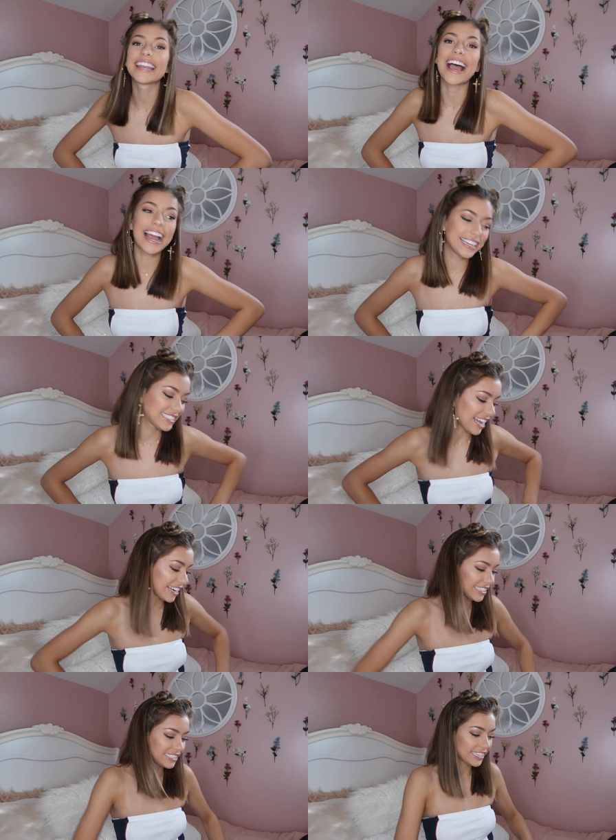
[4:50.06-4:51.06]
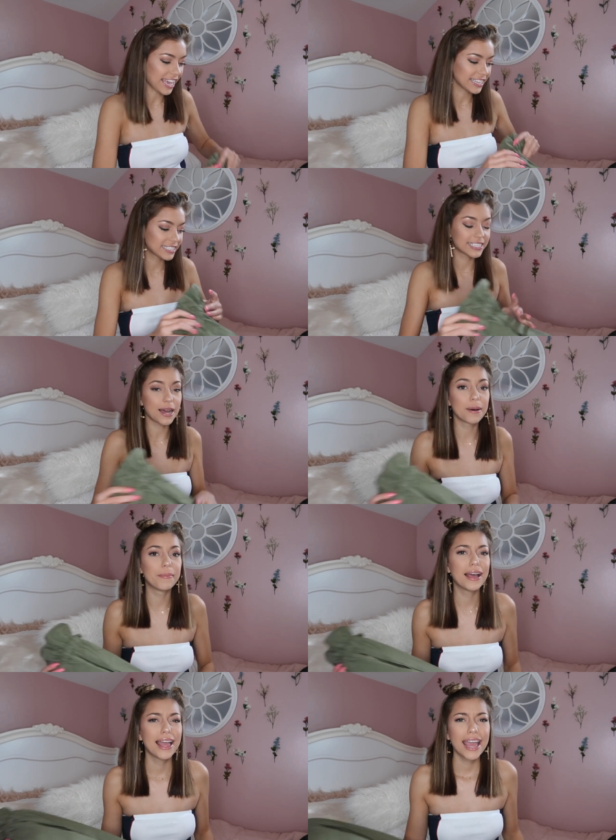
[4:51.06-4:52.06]
I decided to get
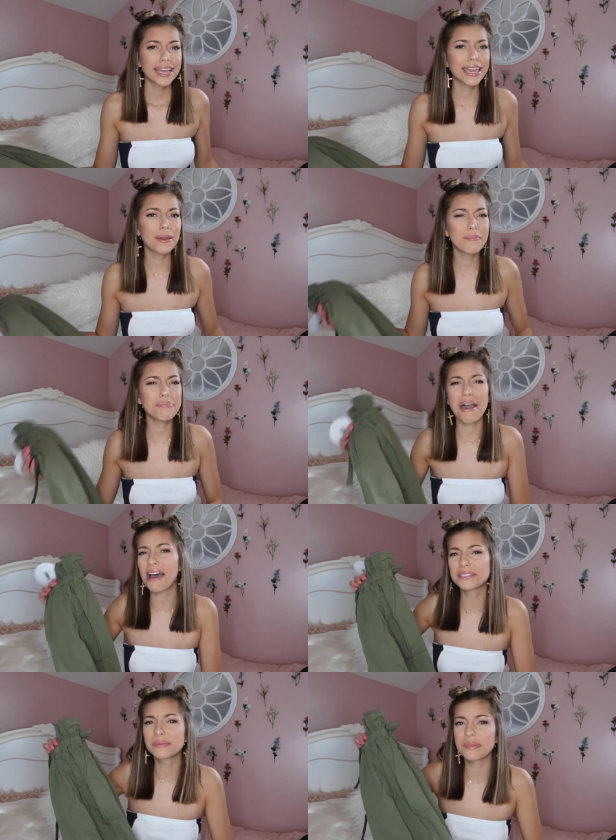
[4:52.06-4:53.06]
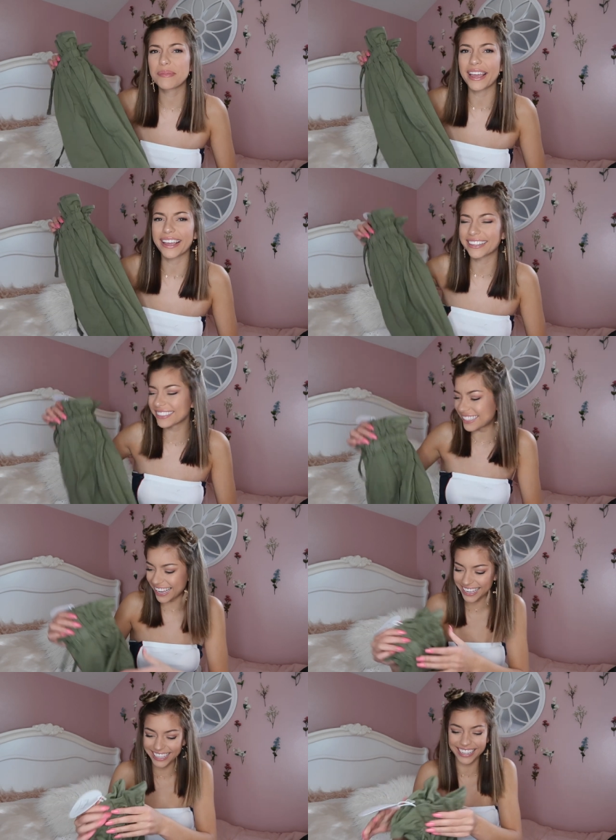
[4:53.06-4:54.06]
some Kim Possible pants.
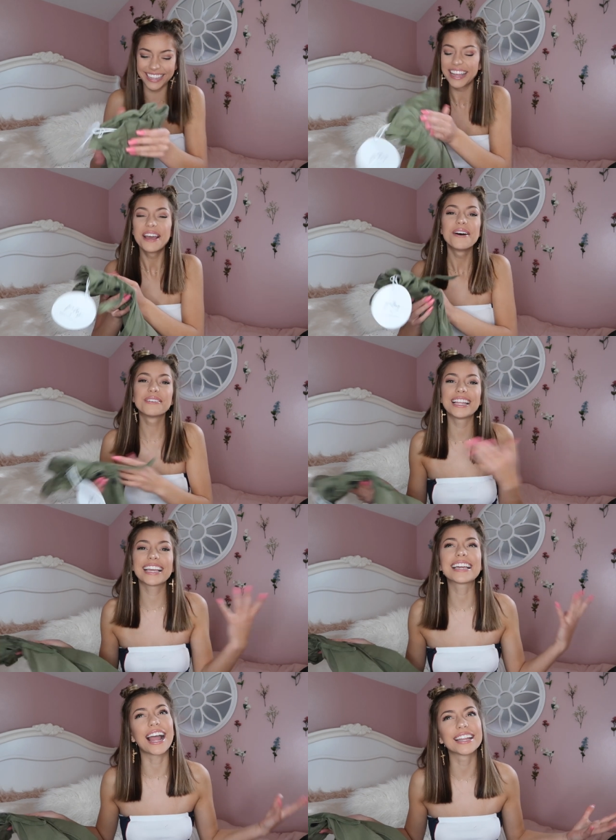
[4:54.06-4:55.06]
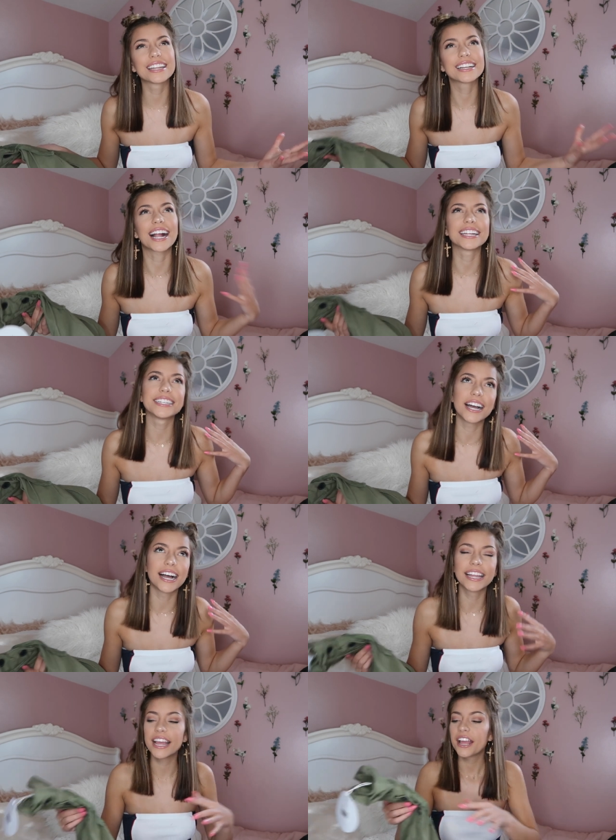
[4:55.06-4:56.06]
Well, like kinda, kinda
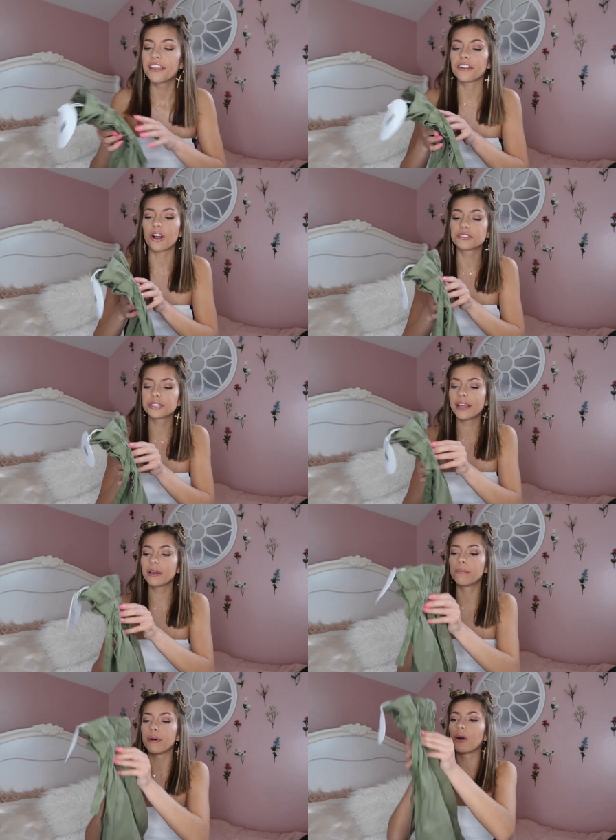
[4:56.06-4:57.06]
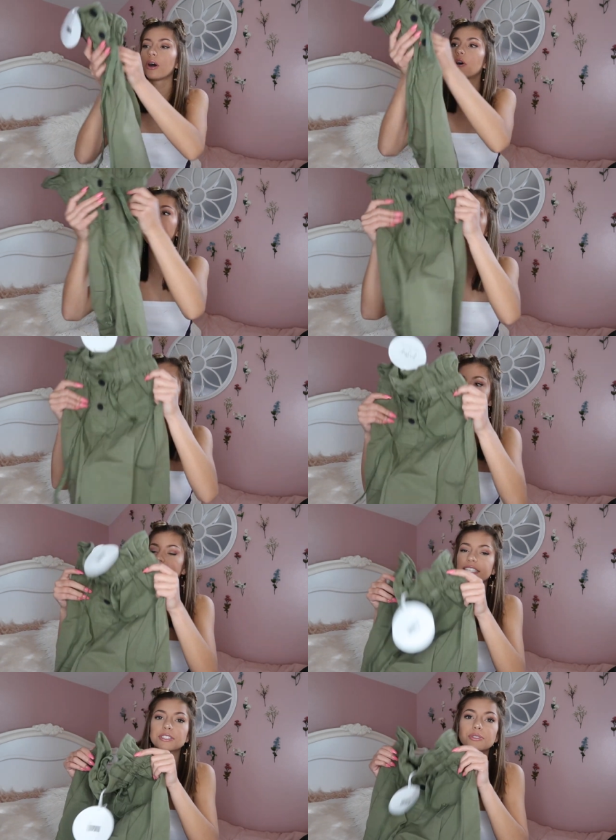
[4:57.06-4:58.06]
not. They're also like boho because
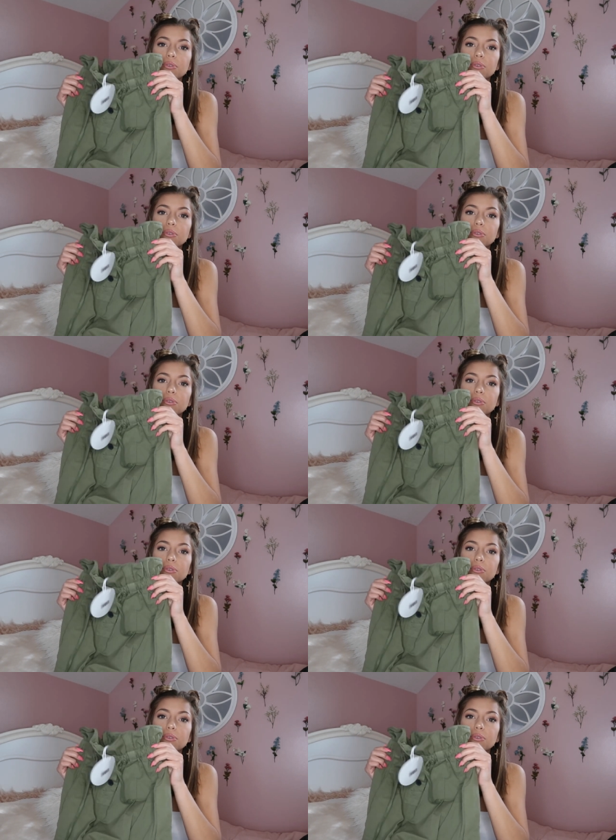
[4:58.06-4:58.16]
they